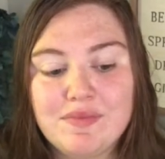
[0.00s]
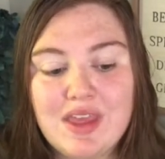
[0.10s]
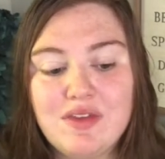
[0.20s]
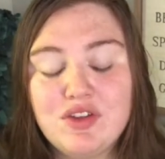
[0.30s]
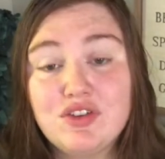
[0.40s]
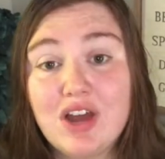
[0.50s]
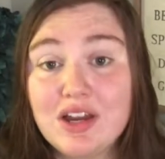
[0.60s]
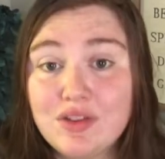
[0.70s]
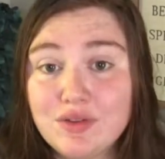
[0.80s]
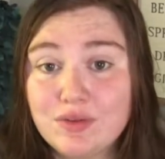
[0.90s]
if you try
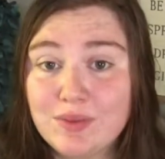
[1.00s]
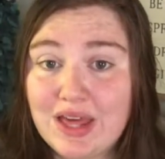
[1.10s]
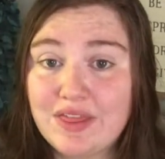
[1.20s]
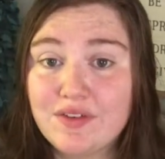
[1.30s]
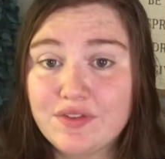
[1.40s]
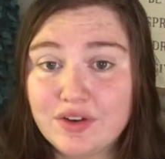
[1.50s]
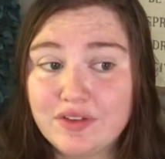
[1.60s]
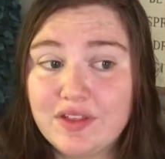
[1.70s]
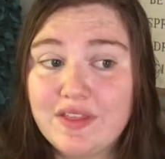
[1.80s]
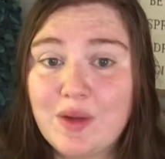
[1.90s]
to lose weight, the first
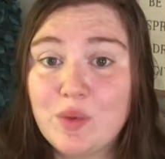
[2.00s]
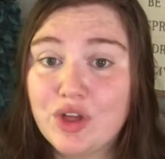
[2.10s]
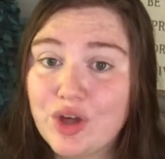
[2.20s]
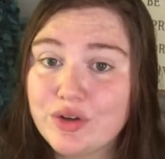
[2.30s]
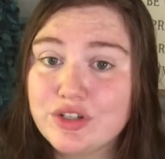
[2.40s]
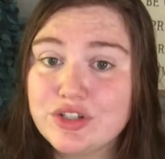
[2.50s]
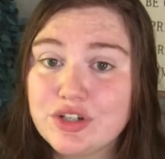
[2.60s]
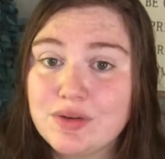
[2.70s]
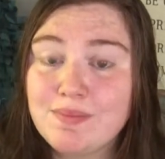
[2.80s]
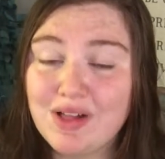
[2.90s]
thing that will go is
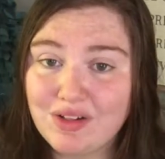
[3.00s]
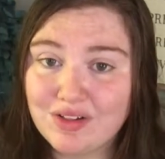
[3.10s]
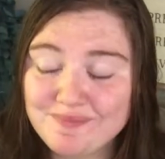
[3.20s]
your milk.